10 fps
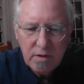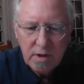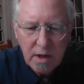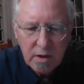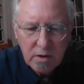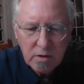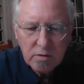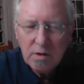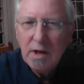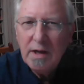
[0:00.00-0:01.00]
the
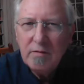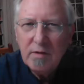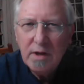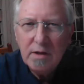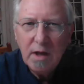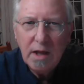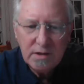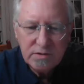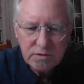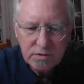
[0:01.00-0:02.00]
air like that
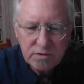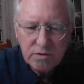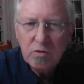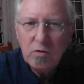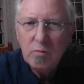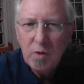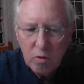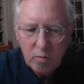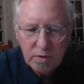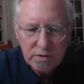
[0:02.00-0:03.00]
last still
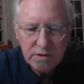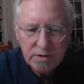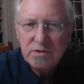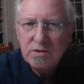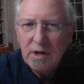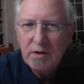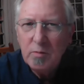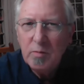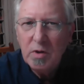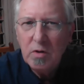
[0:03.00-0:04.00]
moment inside
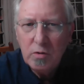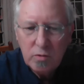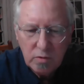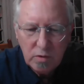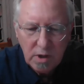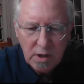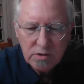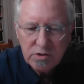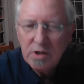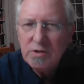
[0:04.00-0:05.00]
a balloon
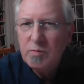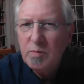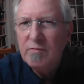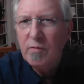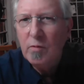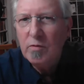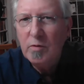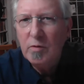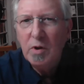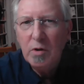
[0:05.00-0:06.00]
just before
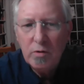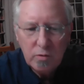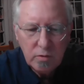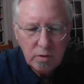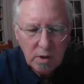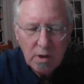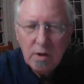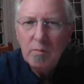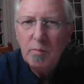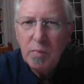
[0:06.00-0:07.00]
the balloon
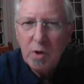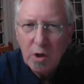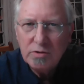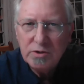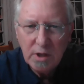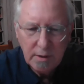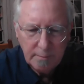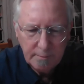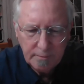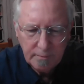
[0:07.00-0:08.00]
blows up.